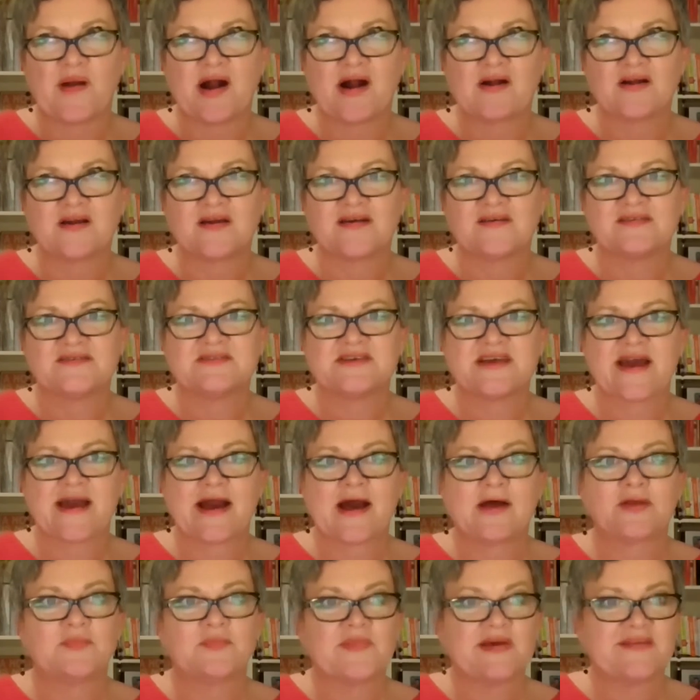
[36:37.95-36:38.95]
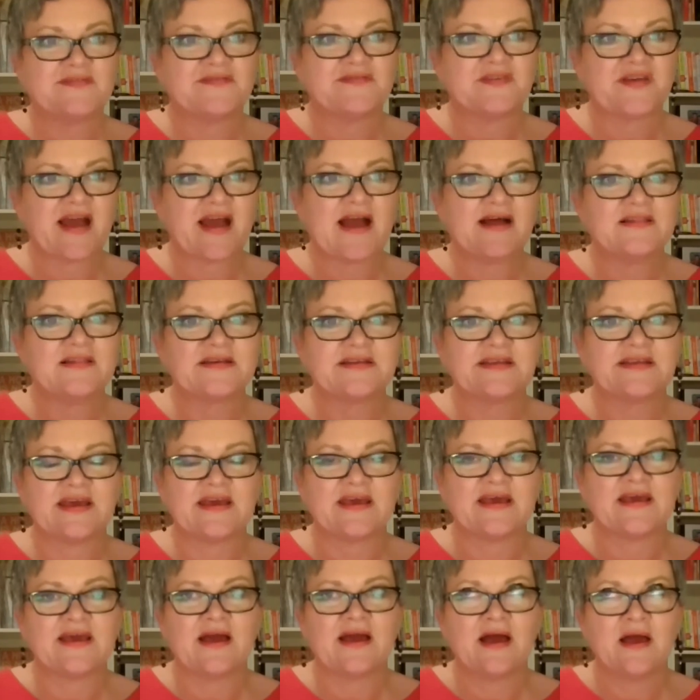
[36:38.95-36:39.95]
bunker down
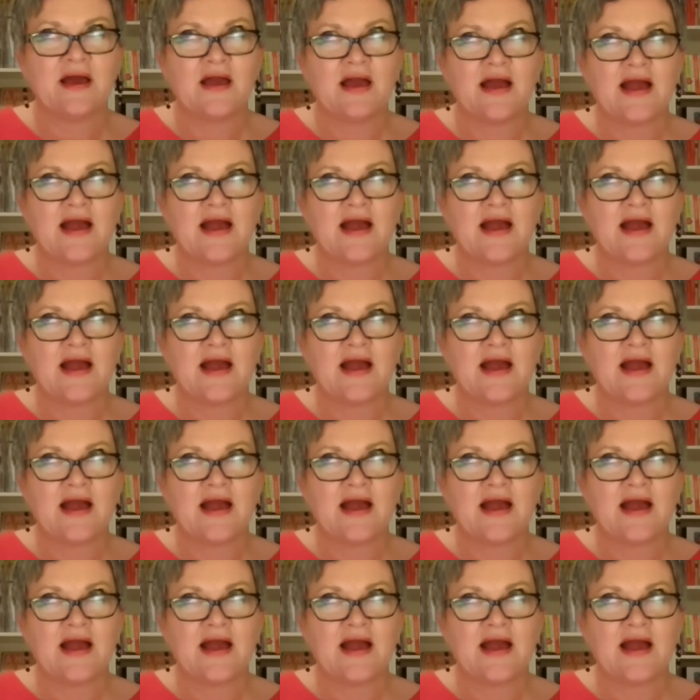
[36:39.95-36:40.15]
mentality